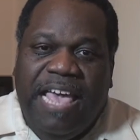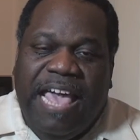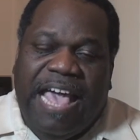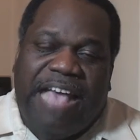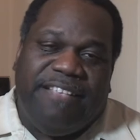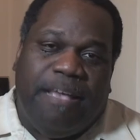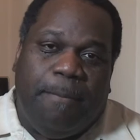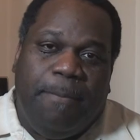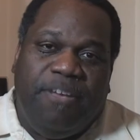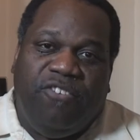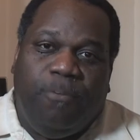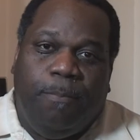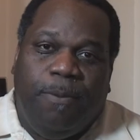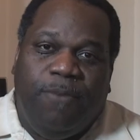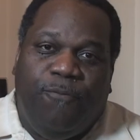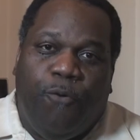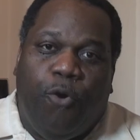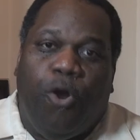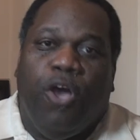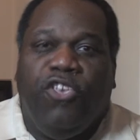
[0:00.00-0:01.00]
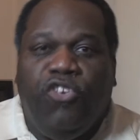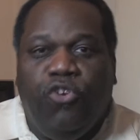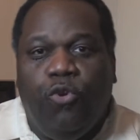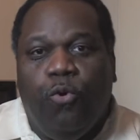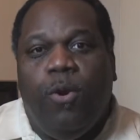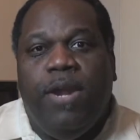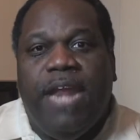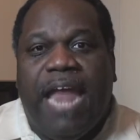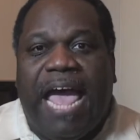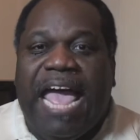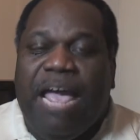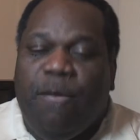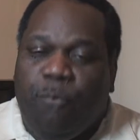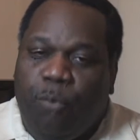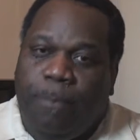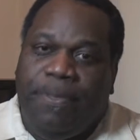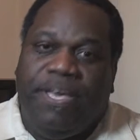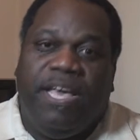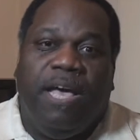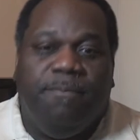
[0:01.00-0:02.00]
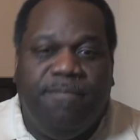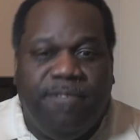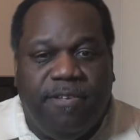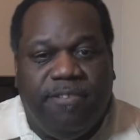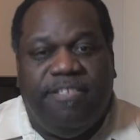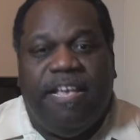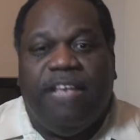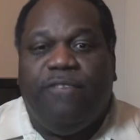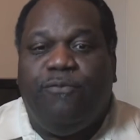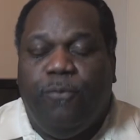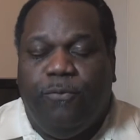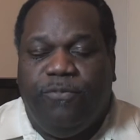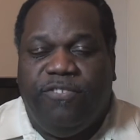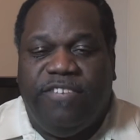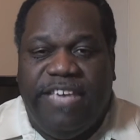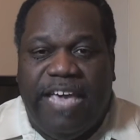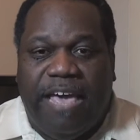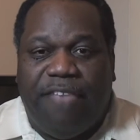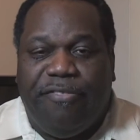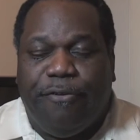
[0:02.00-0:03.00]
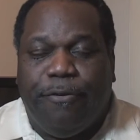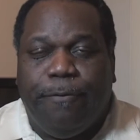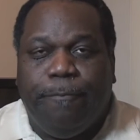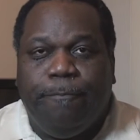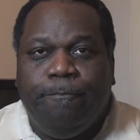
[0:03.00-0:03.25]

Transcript: As I mentioned before, you and I will become successful together.